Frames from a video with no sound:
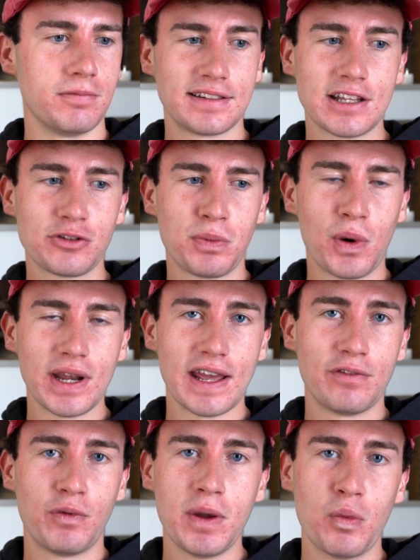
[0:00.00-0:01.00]
At this point,
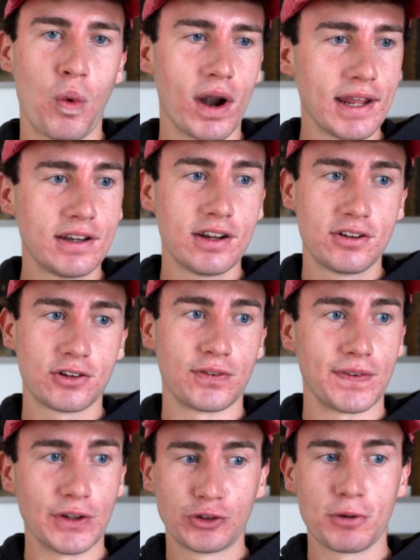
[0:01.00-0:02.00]
if we wanted to just
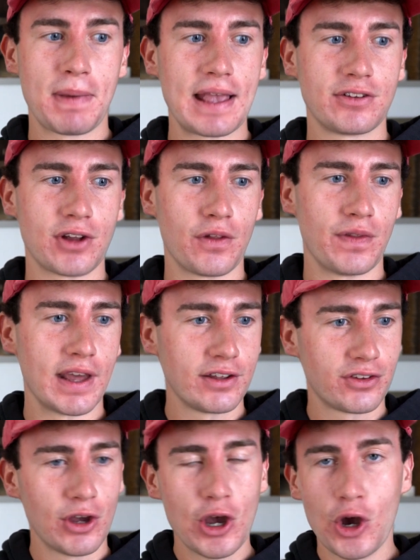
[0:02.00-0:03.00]
filter based on
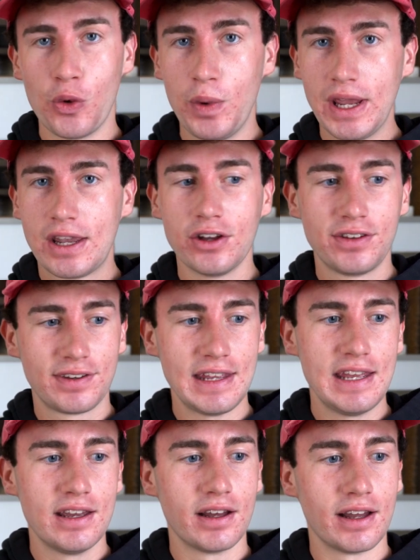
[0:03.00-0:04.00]
this, we could
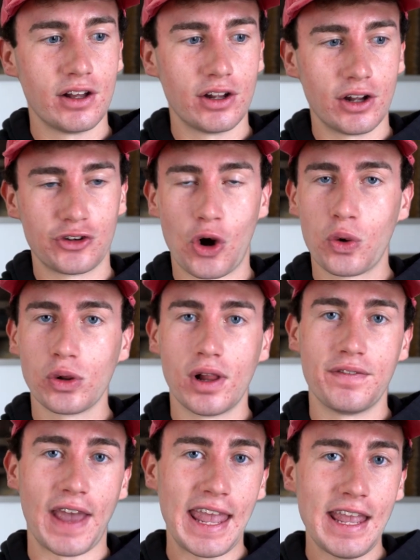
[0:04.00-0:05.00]
see a total
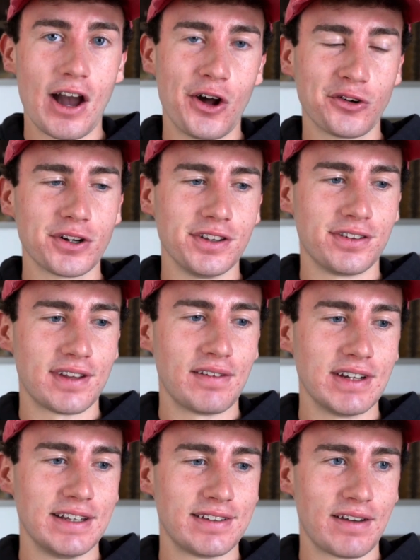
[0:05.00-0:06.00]
of
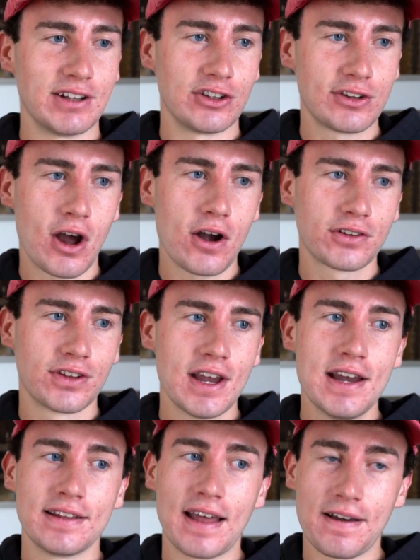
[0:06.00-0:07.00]
877 stocks
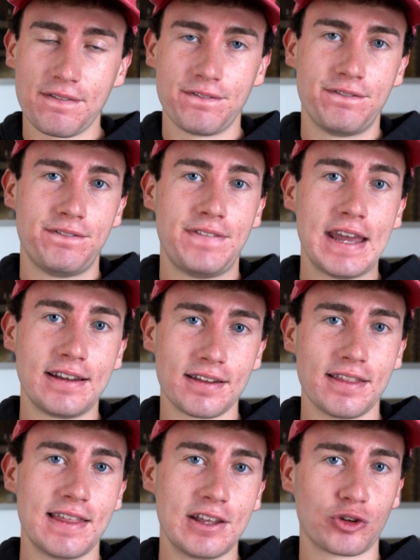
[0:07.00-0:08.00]
that fit
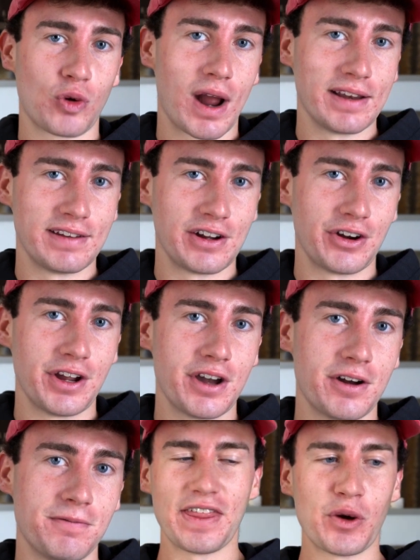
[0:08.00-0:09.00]
this
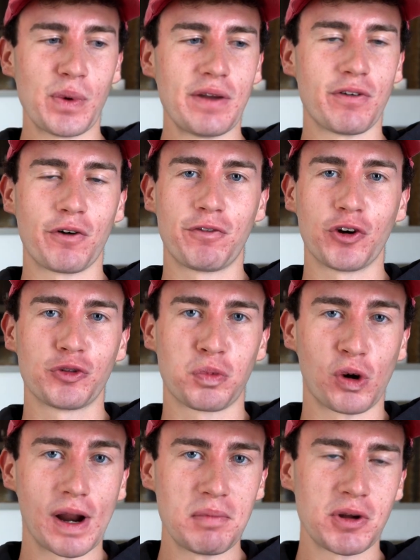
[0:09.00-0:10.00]
criteria. Now that we have our first
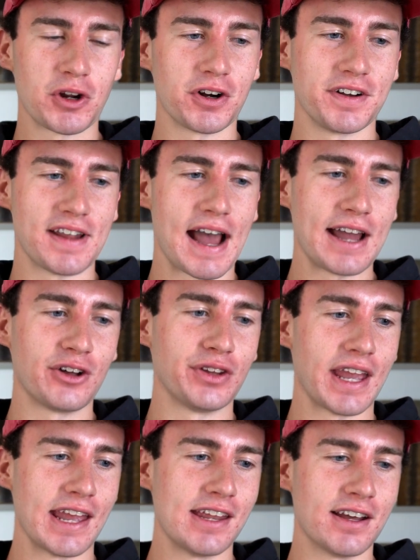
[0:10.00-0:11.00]
parameter
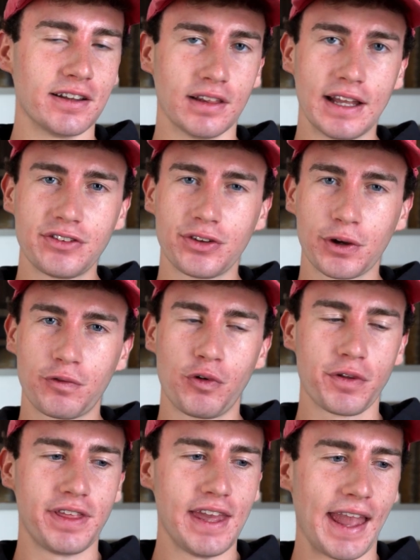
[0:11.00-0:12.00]
dialed in, let's look
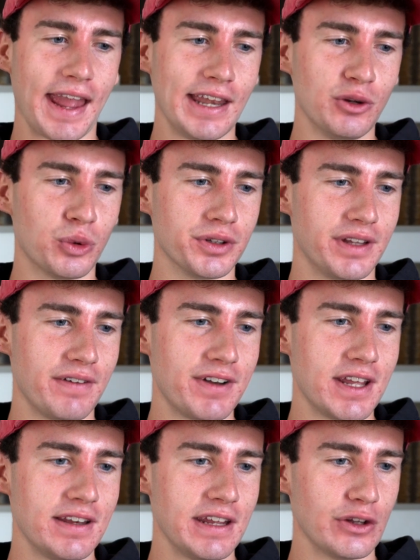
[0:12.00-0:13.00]
for the annual
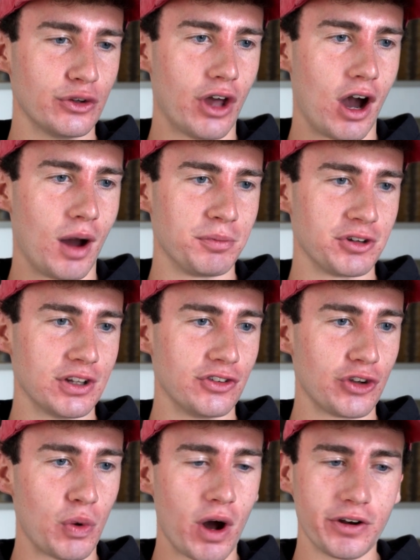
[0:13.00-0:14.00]
dividend yield option.
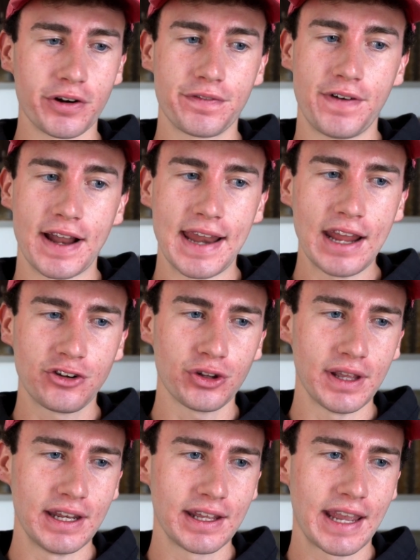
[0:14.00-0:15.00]
So under
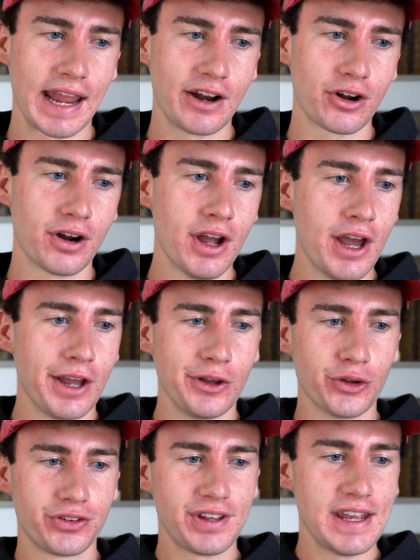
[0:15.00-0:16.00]
financial indicator,
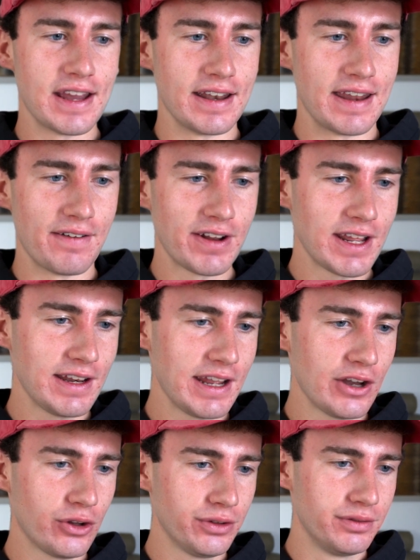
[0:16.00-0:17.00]
you'll see dividend
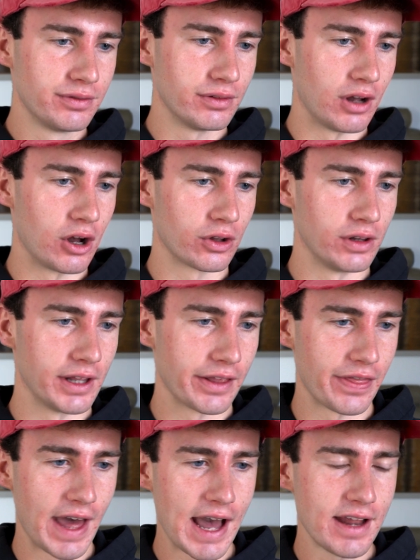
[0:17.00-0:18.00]
yield. I'll
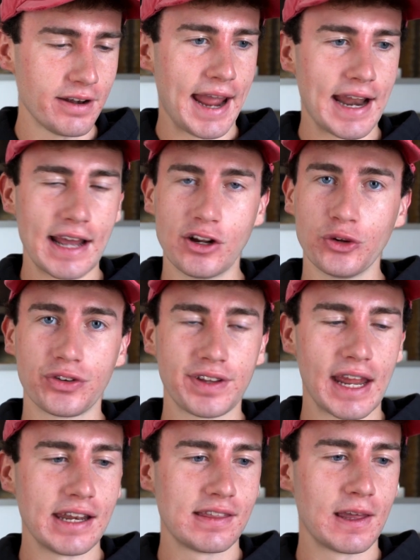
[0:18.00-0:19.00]
click that and I don't
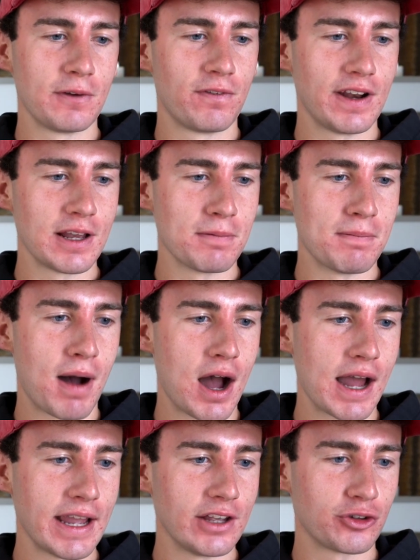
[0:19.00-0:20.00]
see anything fitting
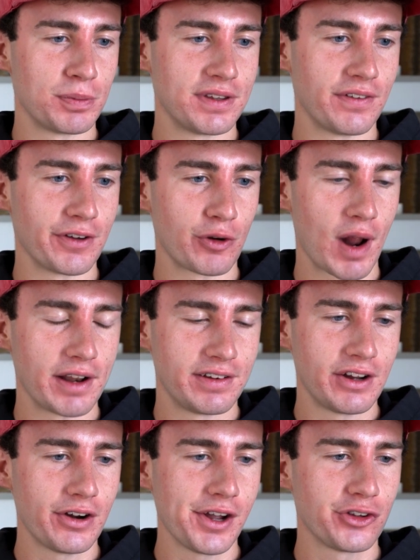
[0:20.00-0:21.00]
my specific
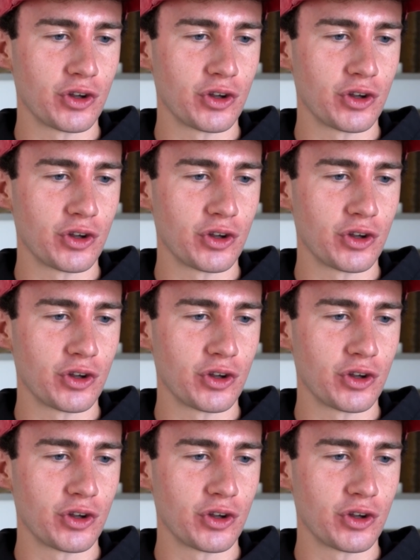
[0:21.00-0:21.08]
criteria.